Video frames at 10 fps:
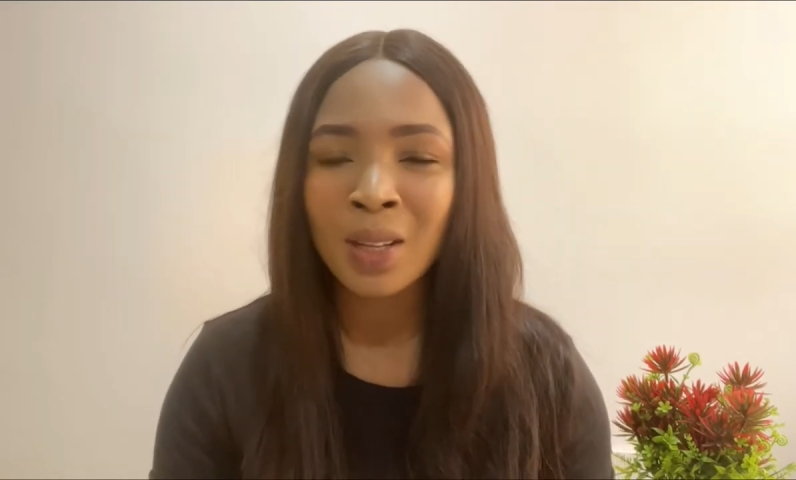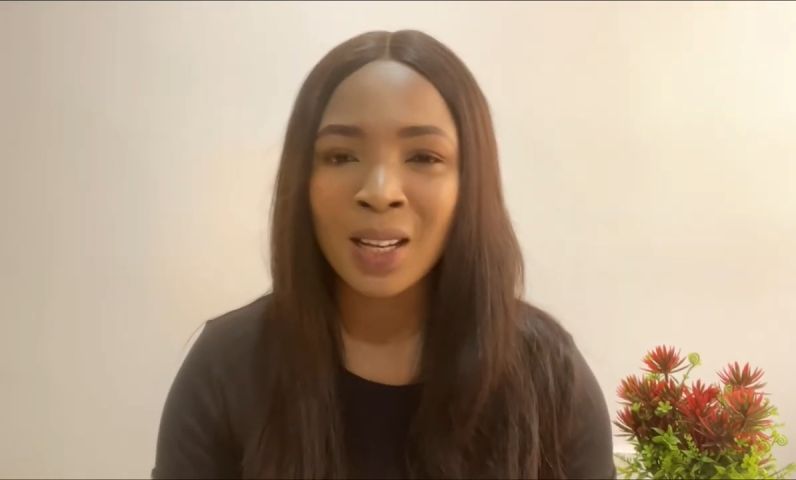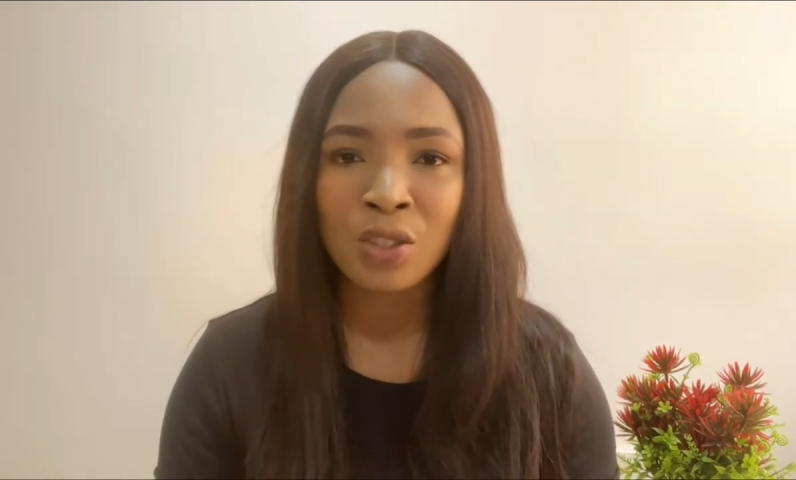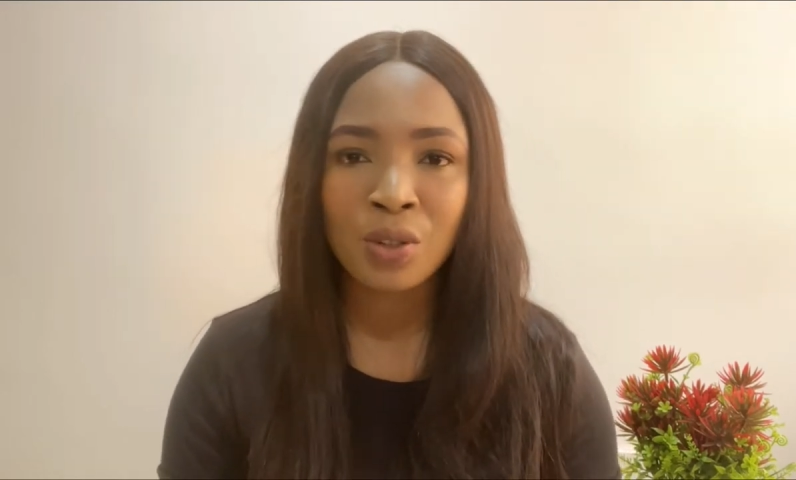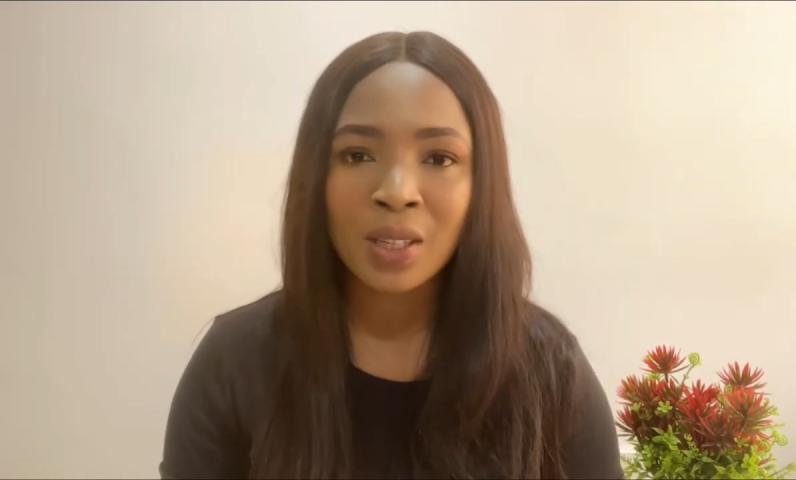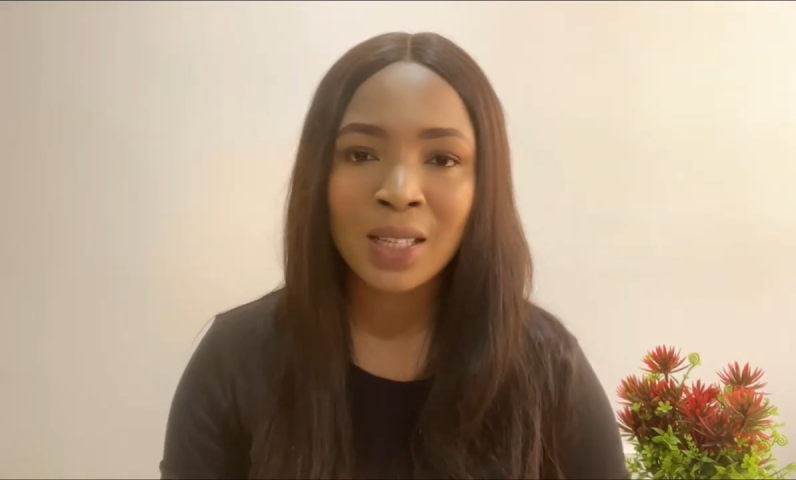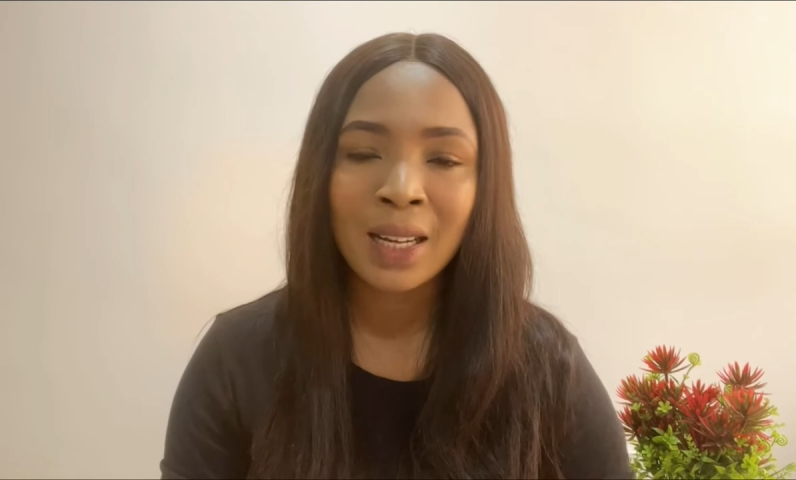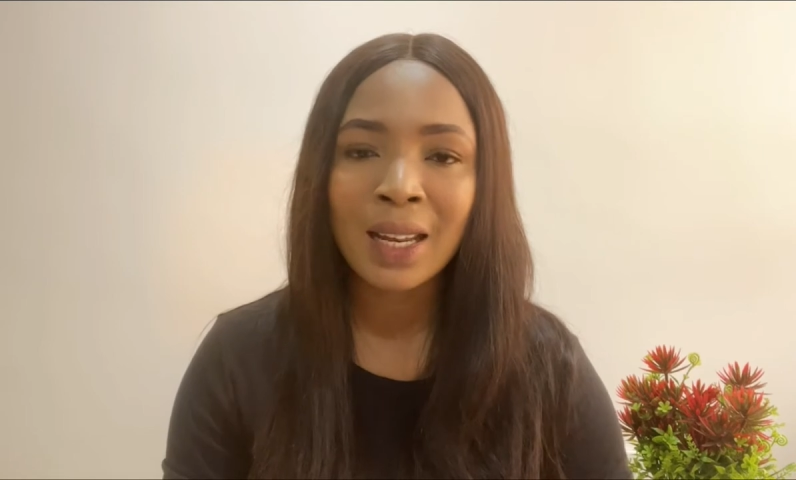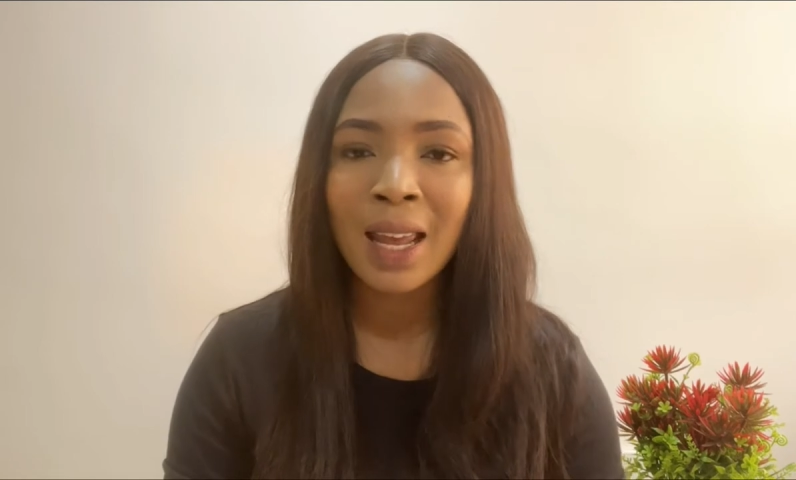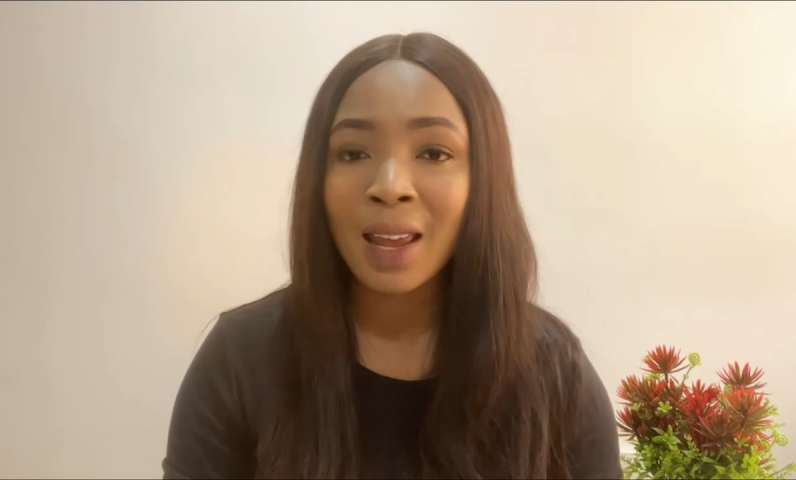address
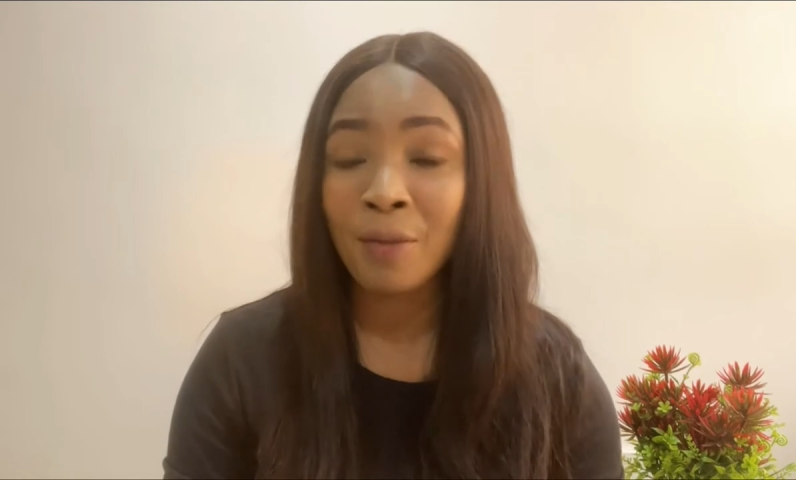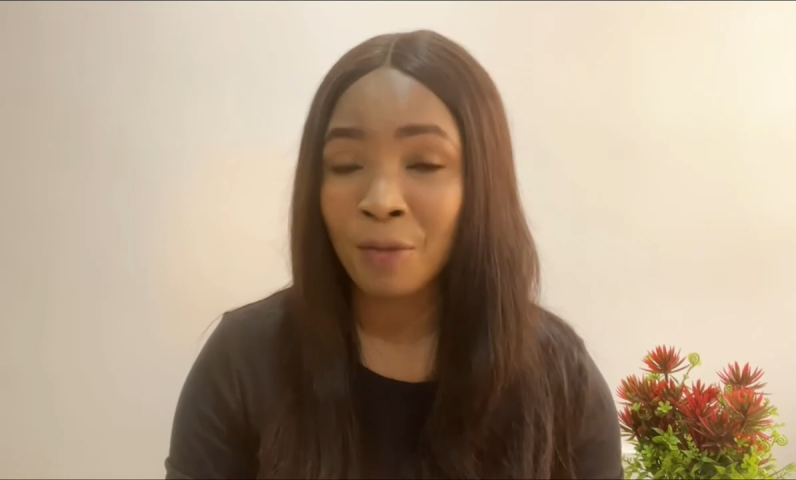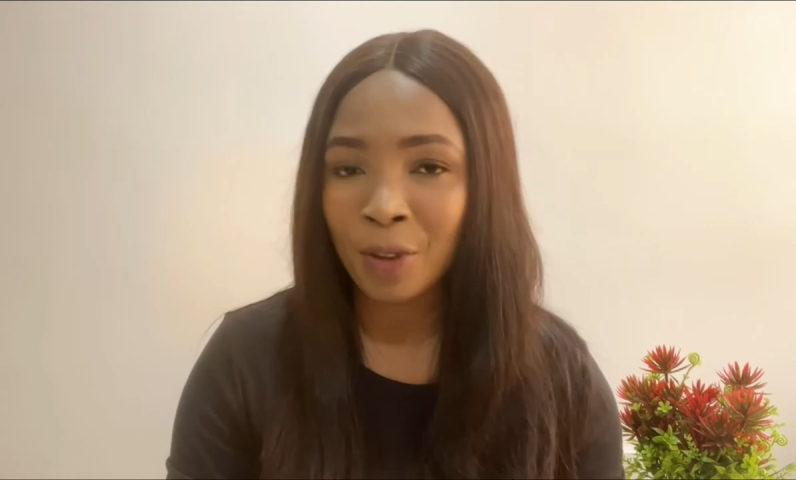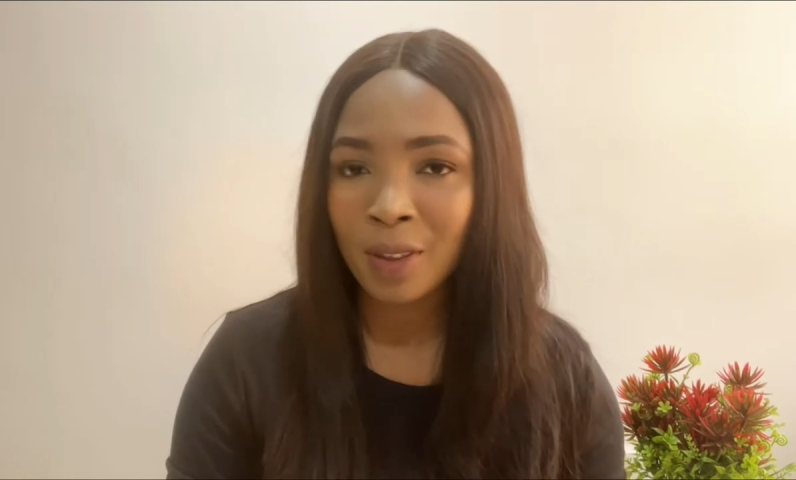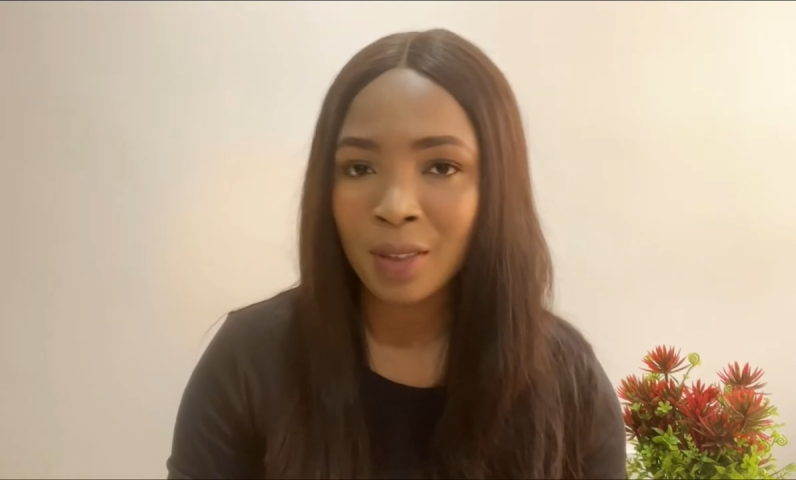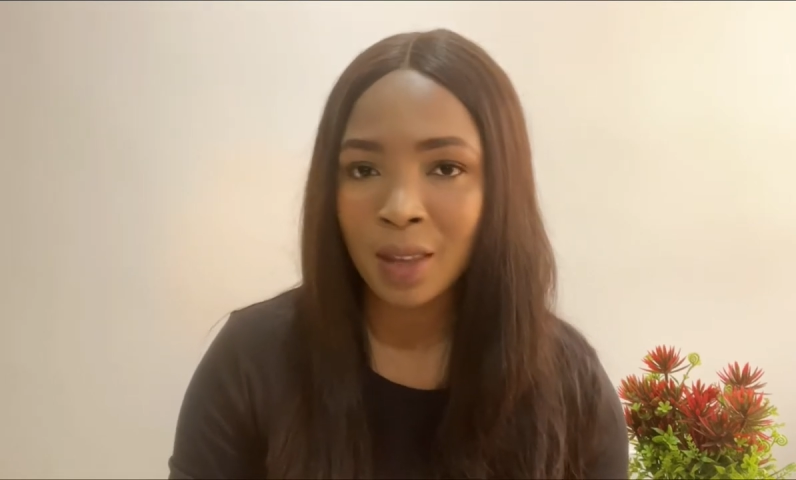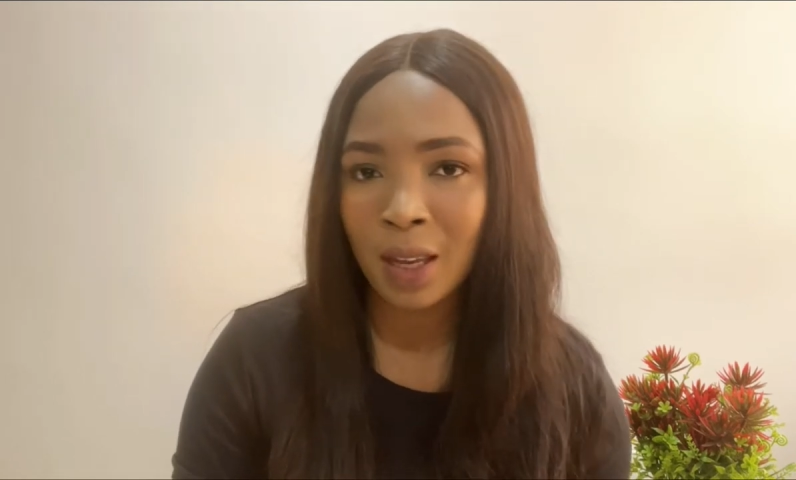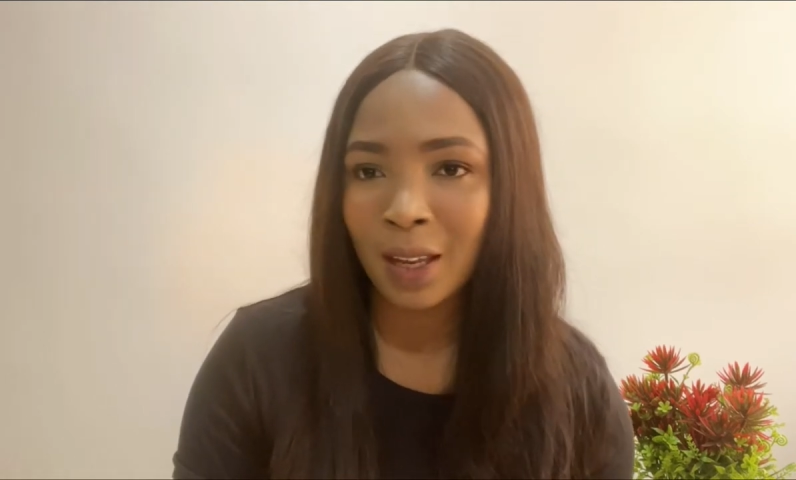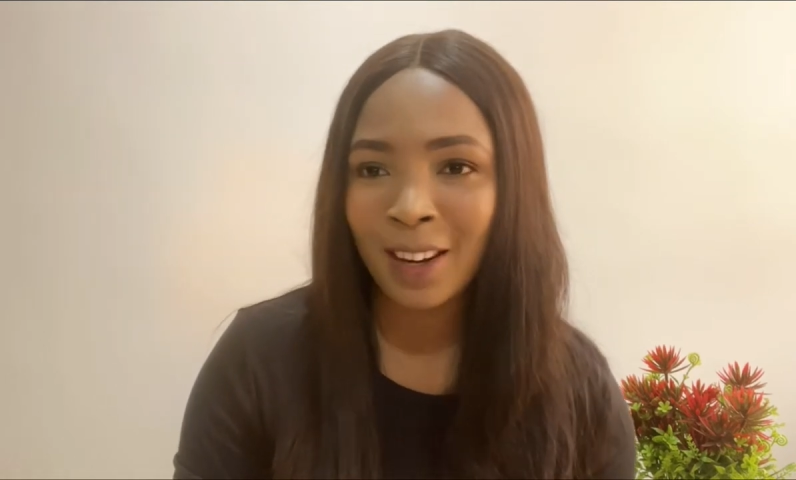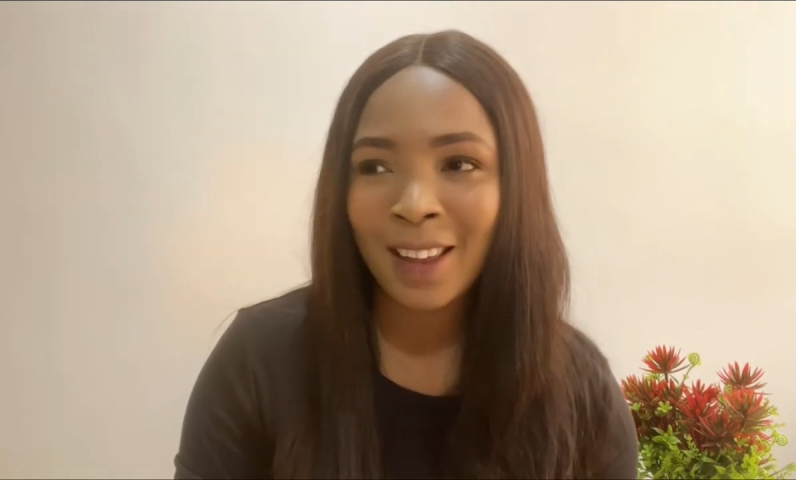and
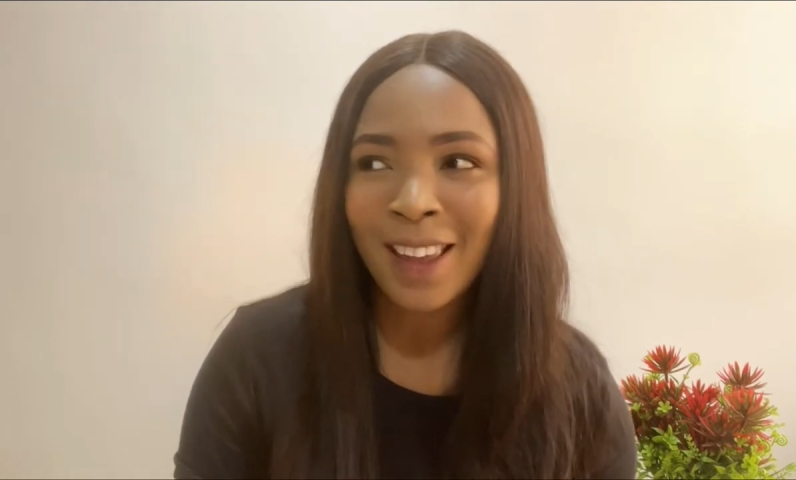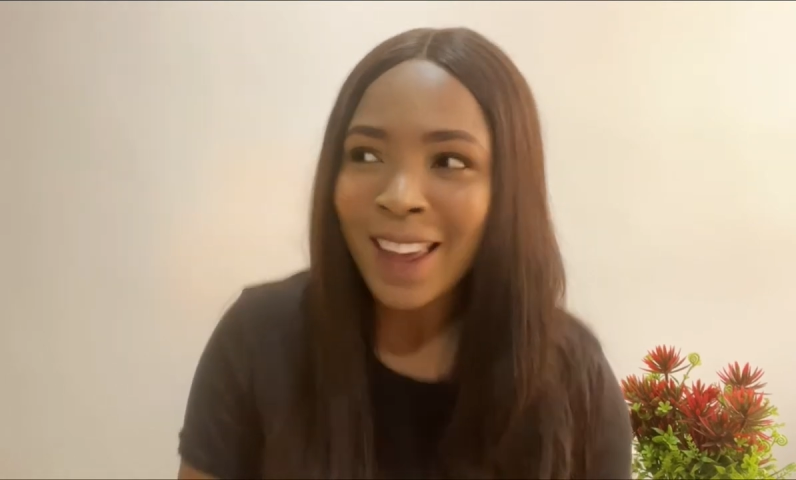everything,